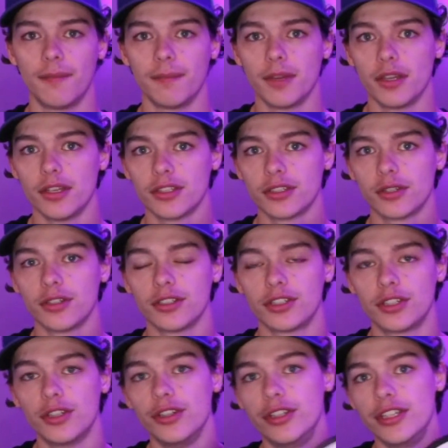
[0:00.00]
So
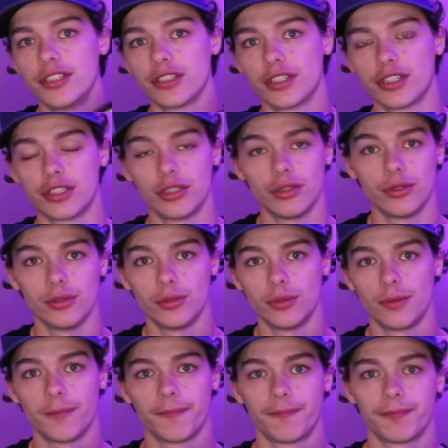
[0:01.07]
these are the two
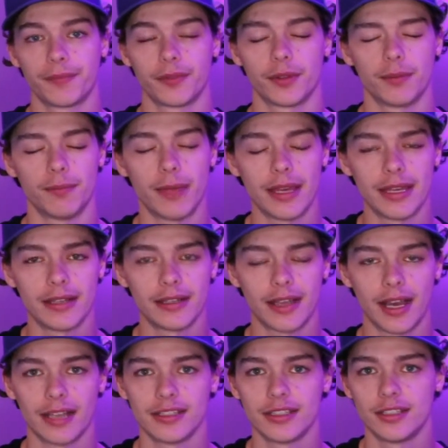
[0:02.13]
main
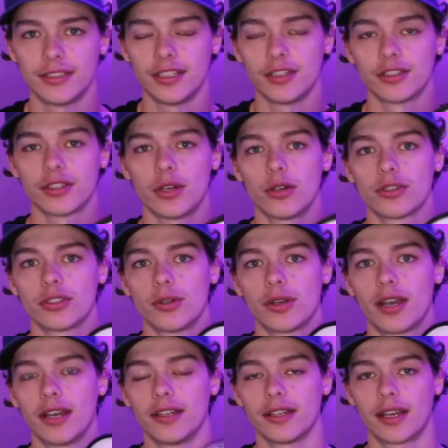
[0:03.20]
kinds that you see. There's also a
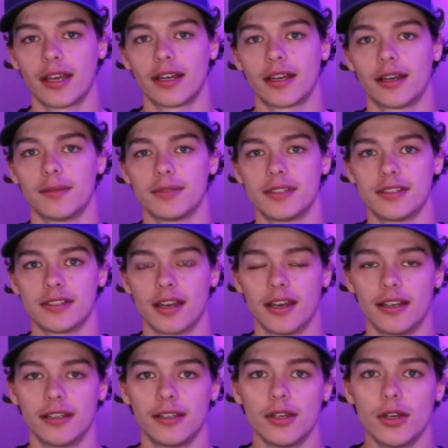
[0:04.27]
kind that kind of comes
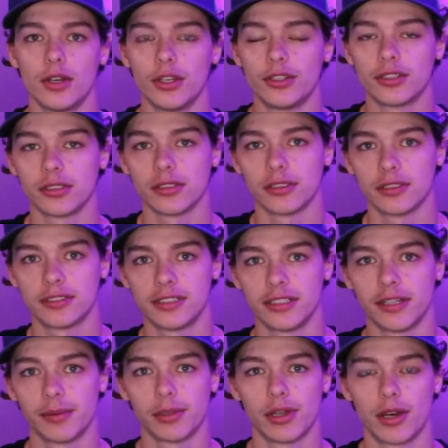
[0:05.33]
designed. You still see
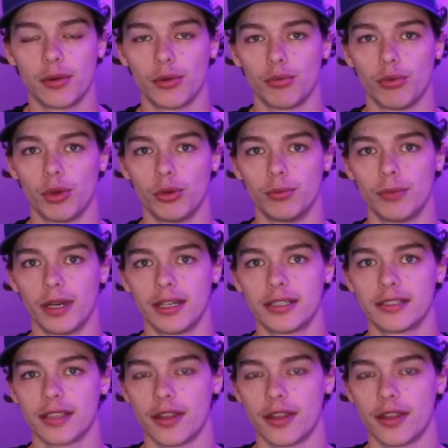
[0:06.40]
them a lot with Rode mics.